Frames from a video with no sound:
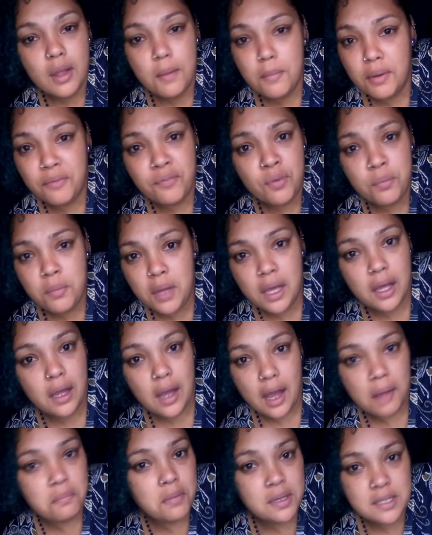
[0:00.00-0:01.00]
But for
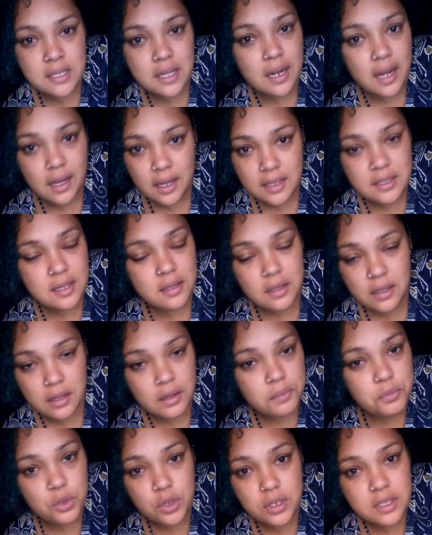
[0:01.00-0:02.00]
me, I must say, like I said, the
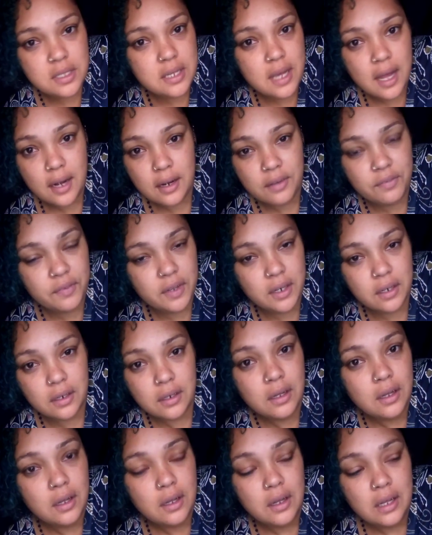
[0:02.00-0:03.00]
community I live
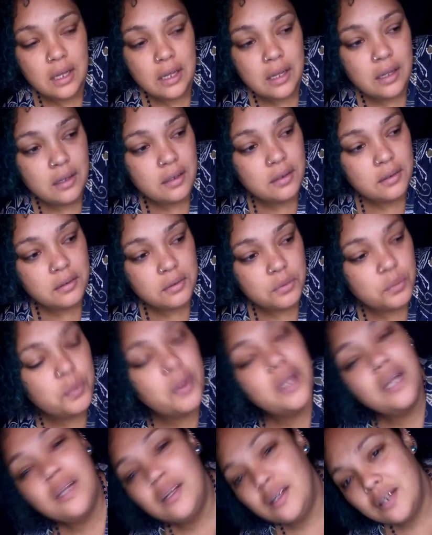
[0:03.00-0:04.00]
in,
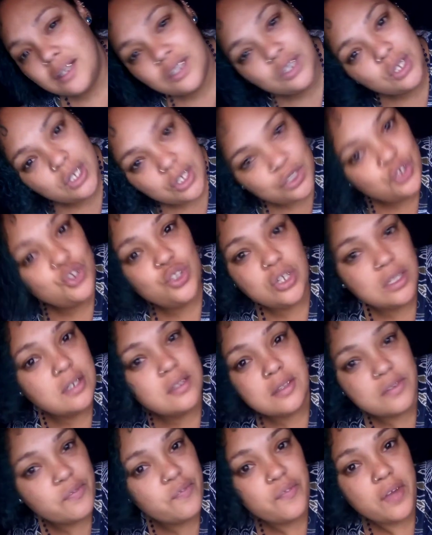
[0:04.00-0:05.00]
when it
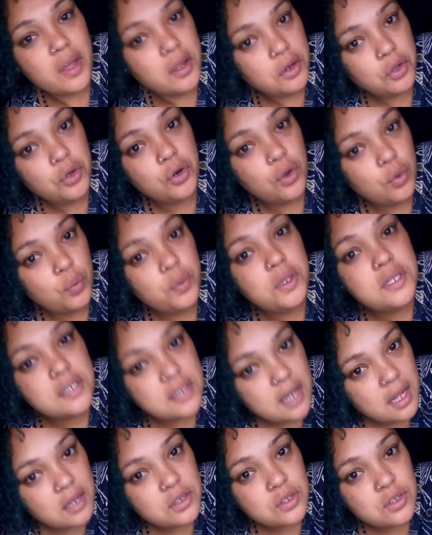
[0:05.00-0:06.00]
hits the fan, you know, we
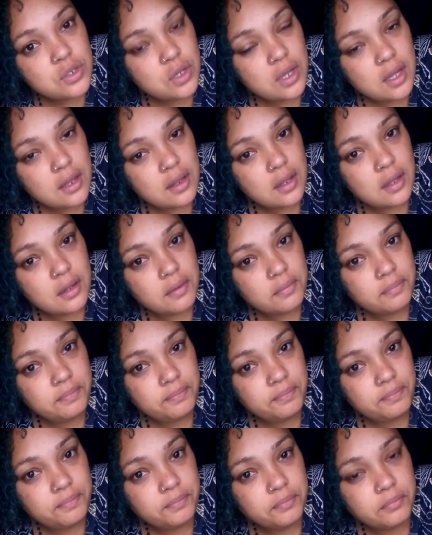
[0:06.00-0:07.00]
stand together.
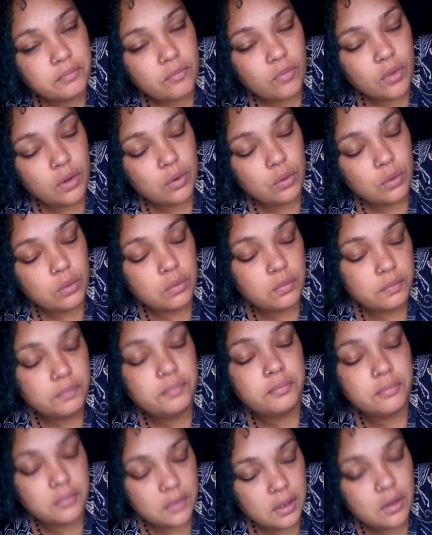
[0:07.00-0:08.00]
Or
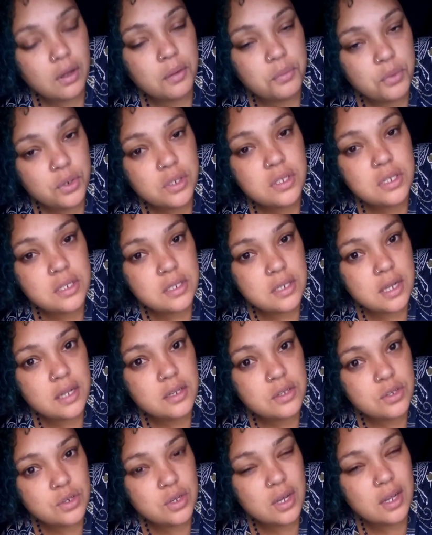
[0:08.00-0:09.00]
community
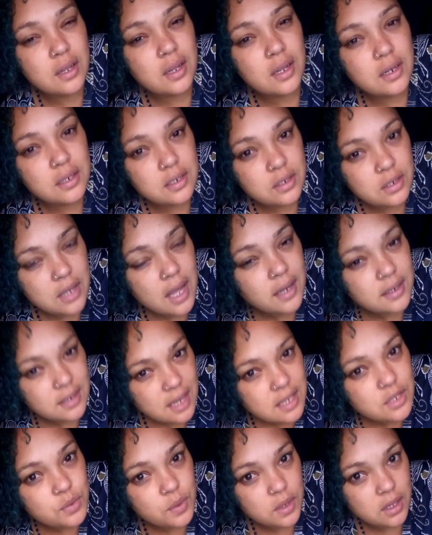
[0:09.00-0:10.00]
stands together and
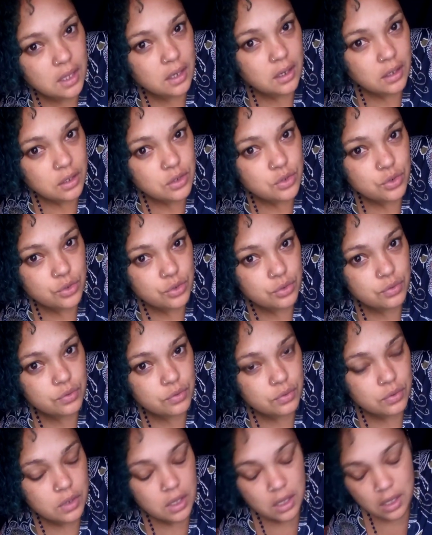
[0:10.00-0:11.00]
does what they need to do.
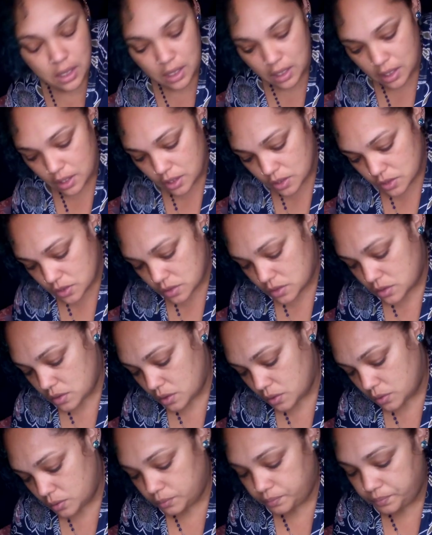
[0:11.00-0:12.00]

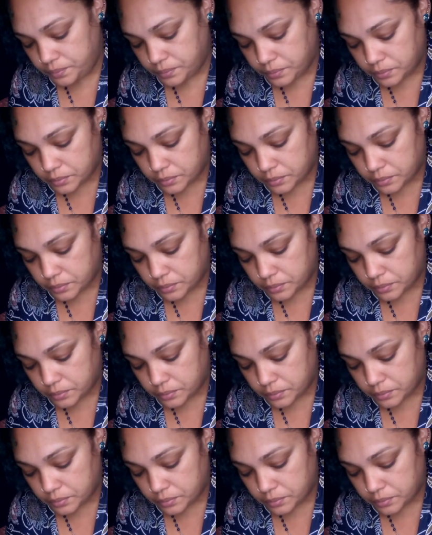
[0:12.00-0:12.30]
So